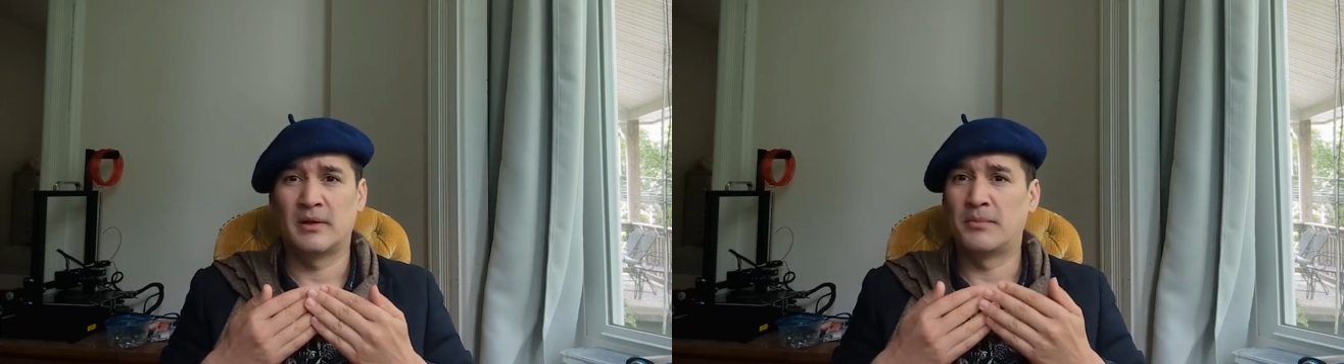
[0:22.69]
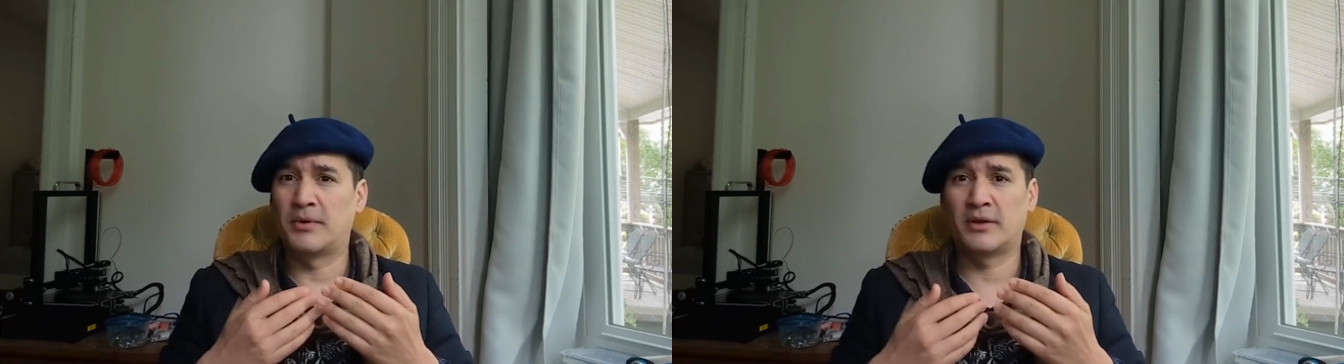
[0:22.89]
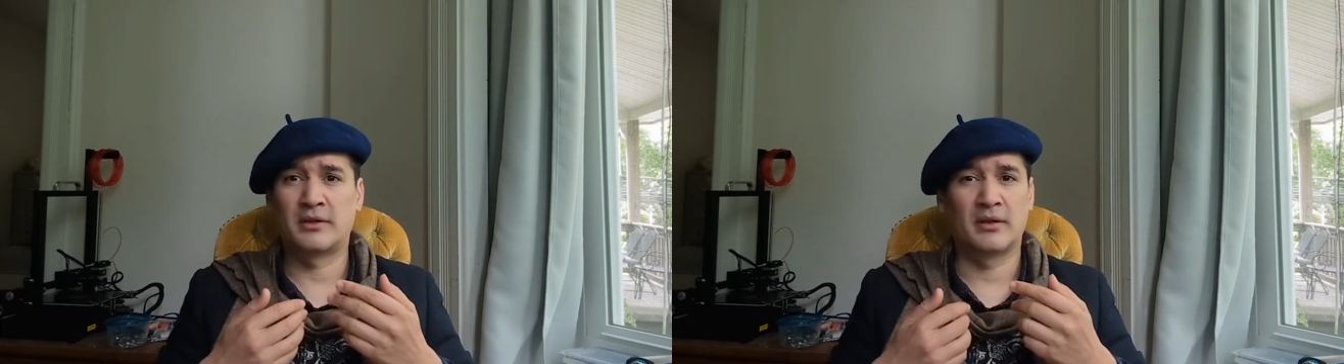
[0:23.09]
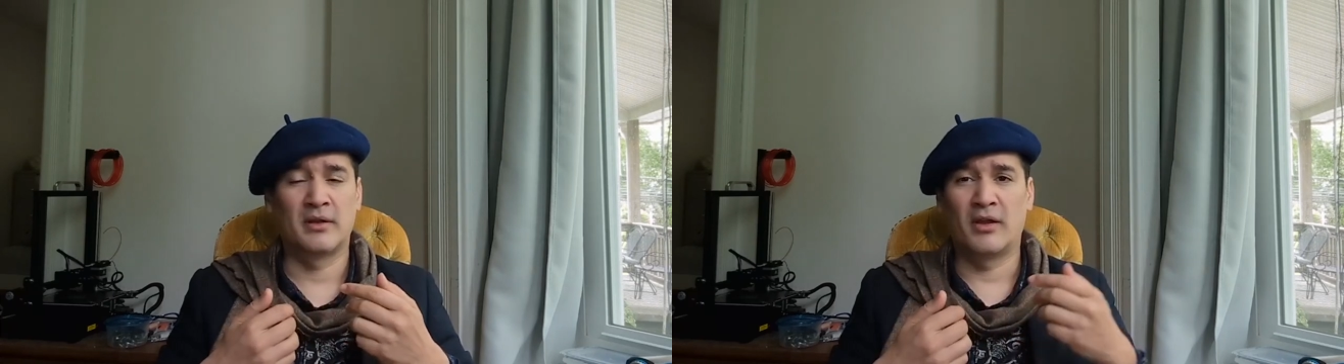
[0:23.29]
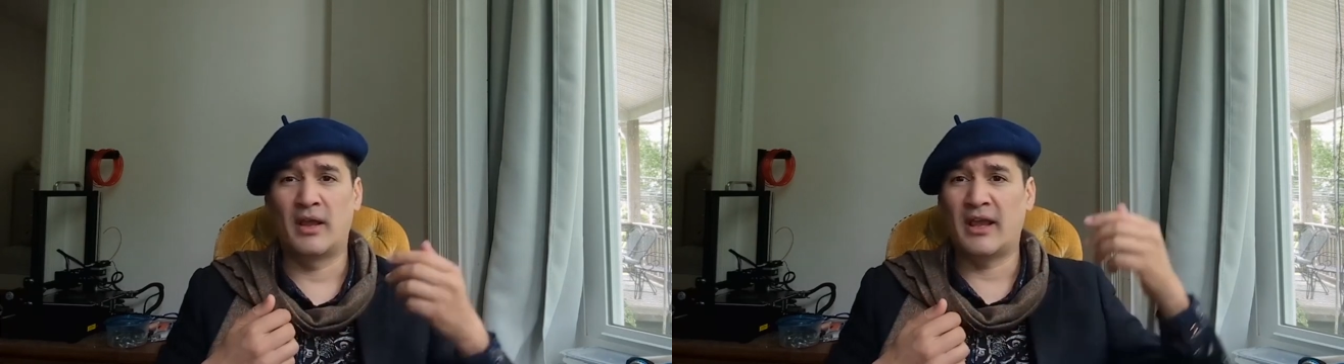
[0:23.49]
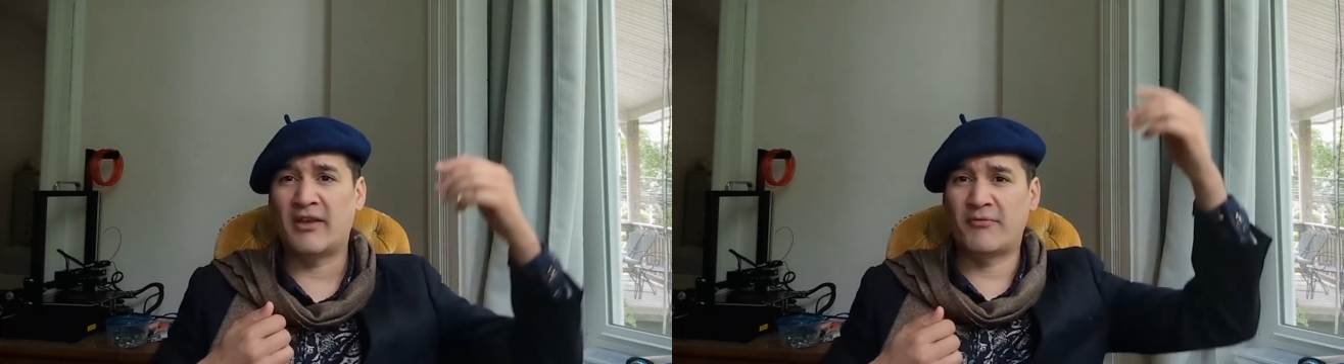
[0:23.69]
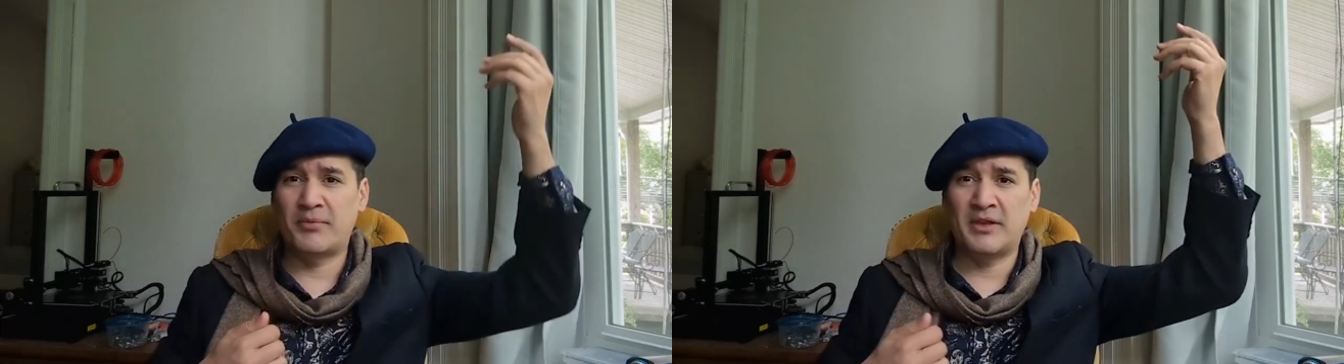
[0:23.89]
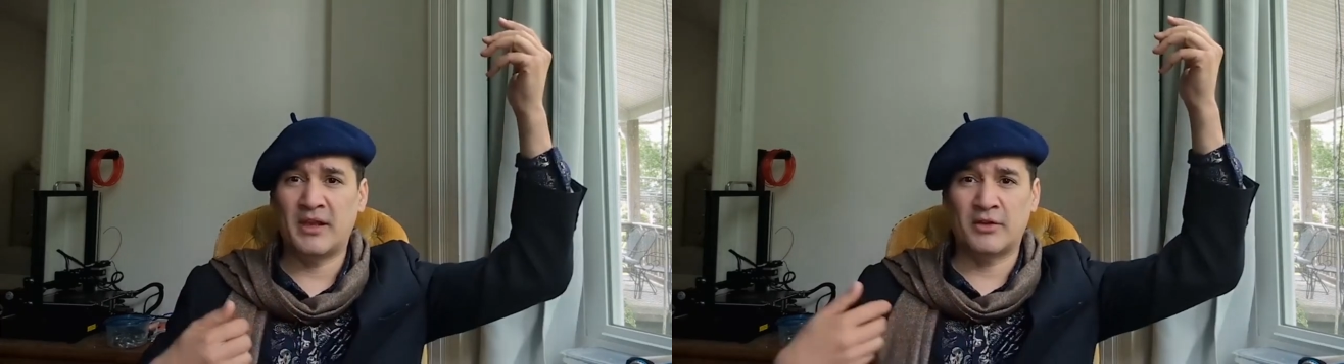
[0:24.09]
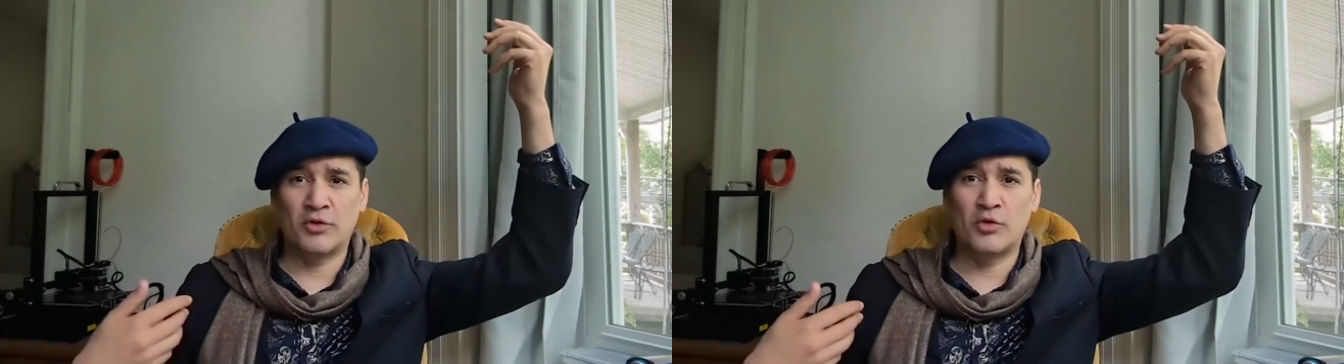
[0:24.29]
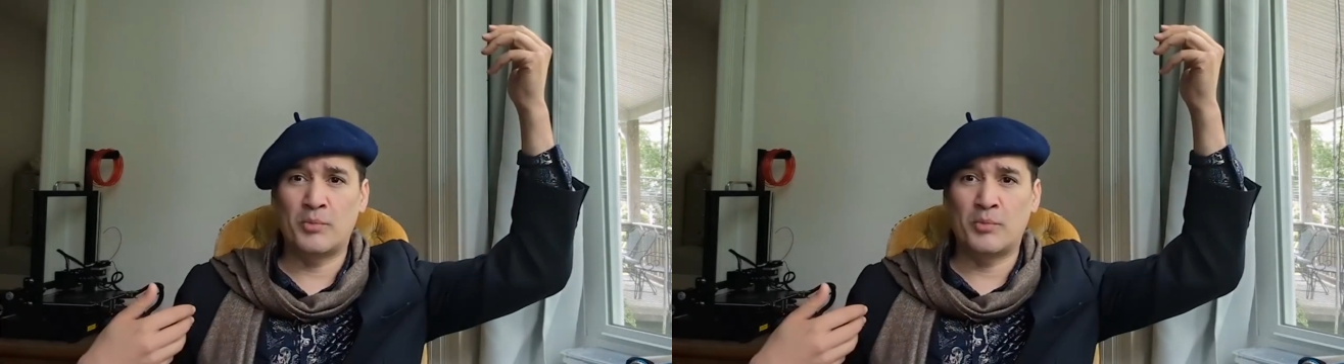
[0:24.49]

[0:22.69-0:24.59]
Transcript: But FP and OO